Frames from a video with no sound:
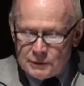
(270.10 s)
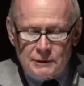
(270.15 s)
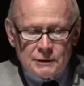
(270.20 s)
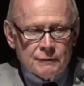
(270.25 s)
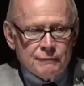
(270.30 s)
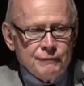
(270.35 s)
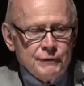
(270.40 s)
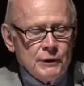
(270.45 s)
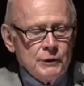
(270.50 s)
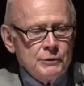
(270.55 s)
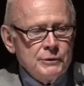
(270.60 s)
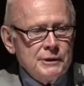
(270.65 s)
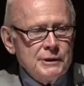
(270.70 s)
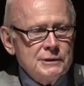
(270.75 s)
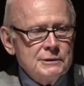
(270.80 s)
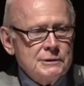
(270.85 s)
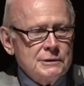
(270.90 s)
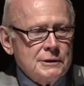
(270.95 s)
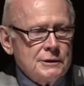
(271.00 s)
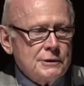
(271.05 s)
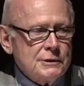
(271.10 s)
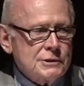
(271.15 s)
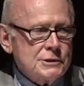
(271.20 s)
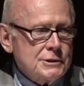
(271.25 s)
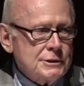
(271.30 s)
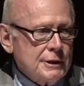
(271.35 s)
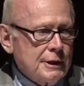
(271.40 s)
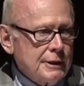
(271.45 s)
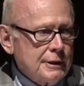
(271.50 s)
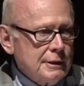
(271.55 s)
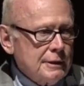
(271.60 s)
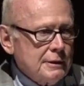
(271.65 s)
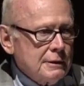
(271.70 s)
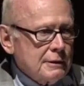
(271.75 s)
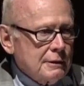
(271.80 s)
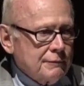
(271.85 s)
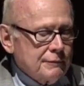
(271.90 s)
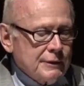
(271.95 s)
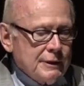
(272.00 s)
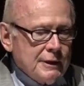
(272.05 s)
devoted to the study
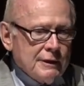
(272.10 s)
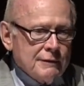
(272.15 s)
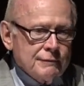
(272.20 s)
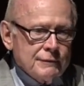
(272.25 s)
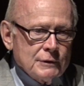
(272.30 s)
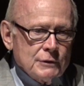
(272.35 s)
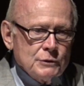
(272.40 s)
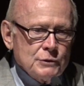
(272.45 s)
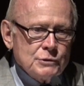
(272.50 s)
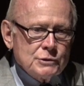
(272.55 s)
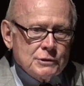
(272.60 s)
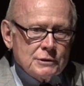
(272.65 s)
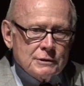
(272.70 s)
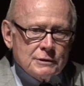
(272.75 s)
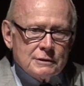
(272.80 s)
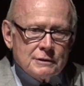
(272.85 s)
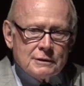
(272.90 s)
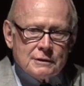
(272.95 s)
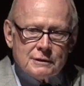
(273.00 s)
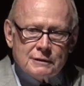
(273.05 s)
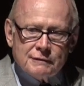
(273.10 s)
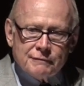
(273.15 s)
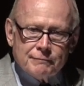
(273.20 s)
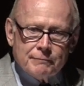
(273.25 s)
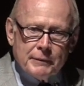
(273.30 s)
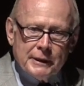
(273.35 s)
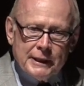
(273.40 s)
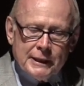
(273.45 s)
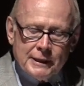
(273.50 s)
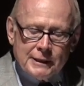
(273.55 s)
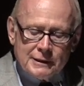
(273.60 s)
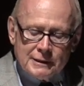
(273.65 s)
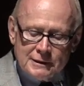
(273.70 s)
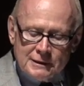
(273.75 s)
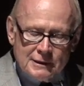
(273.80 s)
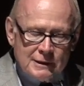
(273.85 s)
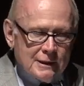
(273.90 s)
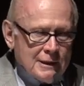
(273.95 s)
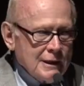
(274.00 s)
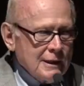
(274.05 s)
of the evolution of
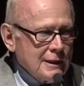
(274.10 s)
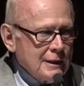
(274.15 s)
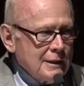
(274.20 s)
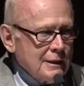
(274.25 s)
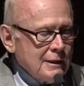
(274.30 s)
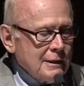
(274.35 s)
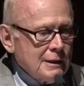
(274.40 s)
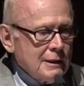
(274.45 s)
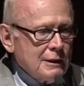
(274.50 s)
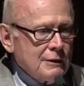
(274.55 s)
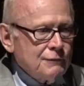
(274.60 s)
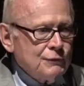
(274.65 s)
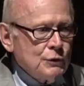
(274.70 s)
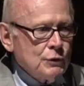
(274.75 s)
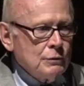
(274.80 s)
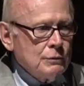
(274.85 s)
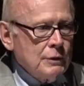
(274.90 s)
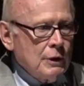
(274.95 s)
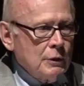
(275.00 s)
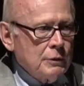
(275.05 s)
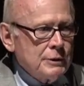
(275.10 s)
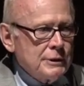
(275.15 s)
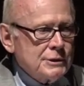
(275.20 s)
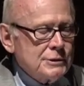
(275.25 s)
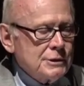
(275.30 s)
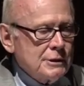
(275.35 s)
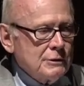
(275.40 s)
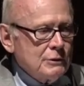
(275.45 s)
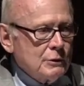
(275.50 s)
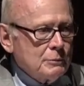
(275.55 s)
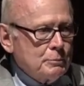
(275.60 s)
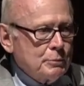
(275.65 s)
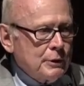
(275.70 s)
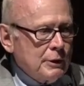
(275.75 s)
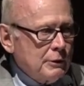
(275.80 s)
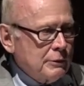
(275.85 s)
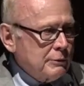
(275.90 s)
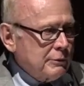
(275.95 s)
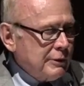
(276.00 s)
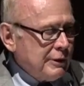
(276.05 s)
man. If you notice in your
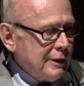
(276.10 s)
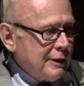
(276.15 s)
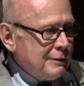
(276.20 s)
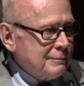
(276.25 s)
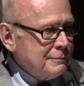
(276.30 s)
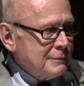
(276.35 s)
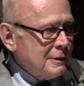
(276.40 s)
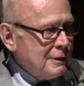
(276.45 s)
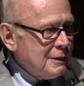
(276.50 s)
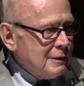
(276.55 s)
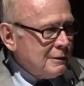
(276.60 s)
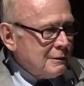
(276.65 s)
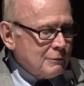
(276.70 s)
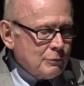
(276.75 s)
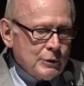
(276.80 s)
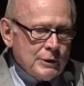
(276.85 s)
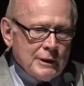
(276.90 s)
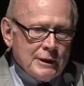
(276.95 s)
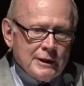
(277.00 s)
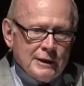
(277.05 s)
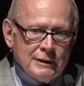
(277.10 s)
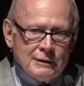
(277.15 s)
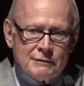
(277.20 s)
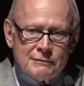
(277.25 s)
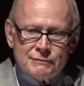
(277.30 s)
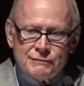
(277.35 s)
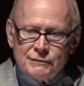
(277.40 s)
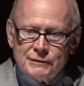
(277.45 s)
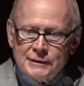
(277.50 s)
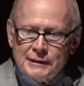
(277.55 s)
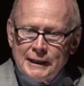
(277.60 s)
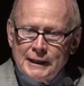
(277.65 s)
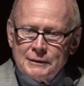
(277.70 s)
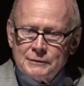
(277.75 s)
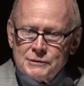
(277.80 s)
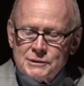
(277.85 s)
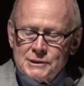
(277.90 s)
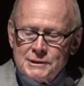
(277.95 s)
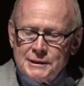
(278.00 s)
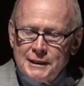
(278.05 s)
program, we have an
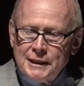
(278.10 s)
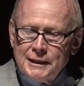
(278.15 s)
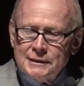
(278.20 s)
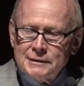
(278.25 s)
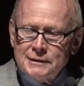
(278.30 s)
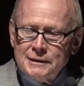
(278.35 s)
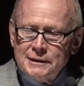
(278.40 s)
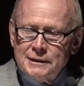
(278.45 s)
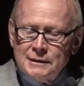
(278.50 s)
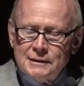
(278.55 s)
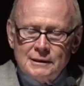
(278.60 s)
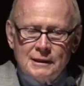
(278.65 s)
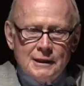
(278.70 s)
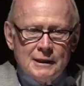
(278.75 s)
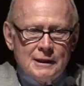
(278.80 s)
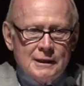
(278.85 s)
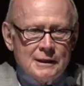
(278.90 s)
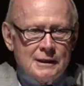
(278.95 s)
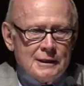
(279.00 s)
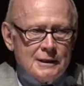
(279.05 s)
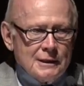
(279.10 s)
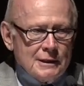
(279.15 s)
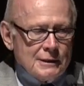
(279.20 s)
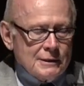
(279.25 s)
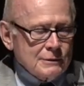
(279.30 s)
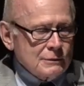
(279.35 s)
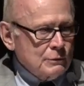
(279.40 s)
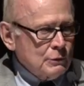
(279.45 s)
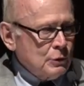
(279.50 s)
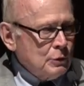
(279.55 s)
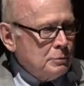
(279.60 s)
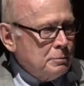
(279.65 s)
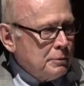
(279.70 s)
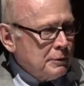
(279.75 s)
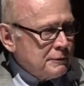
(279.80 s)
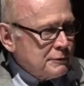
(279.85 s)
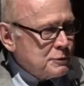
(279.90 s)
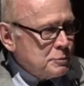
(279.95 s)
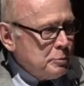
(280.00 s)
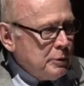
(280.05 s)
outstanding group
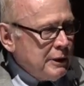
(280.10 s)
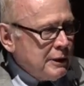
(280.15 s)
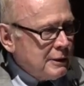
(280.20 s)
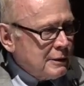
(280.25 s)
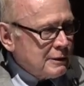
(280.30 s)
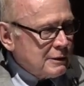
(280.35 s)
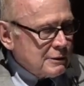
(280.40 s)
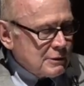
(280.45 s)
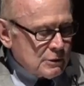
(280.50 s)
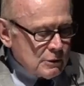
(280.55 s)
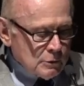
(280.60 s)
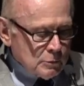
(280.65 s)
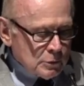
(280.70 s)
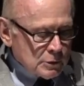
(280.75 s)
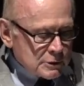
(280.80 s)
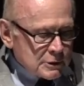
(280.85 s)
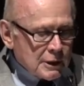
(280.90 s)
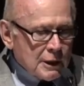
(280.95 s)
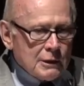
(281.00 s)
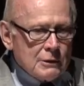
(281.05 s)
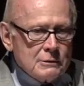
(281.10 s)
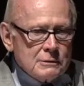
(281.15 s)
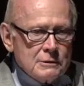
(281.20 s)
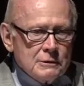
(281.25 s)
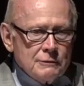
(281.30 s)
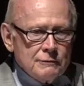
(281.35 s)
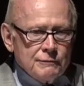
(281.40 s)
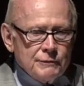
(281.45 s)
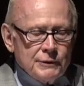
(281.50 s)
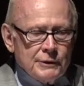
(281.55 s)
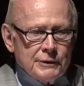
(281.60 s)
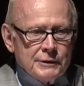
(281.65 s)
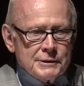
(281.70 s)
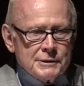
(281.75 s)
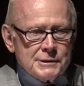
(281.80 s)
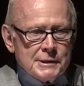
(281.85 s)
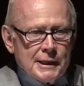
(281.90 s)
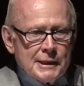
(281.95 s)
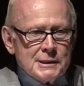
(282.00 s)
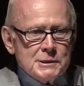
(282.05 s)
of speakers who will talk on
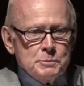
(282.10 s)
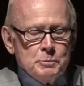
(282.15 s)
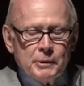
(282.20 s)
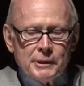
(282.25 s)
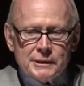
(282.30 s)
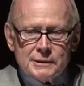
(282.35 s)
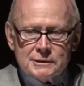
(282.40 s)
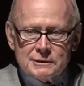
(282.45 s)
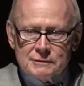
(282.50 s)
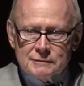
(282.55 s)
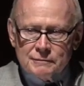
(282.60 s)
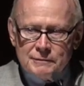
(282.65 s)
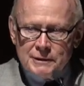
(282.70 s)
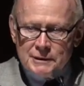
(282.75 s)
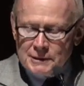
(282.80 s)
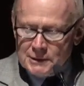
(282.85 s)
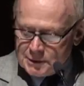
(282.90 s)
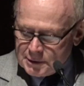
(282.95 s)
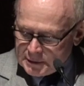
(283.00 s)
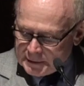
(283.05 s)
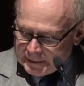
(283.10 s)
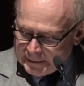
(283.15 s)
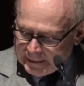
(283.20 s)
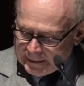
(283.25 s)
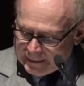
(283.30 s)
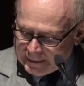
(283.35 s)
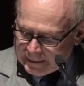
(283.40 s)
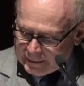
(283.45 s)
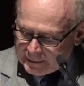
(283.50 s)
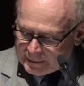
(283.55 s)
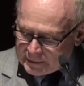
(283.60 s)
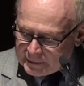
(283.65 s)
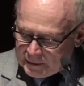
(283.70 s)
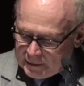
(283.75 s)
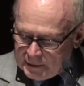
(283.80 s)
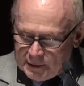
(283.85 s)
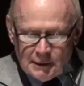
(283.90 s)
various aspects of this tonight.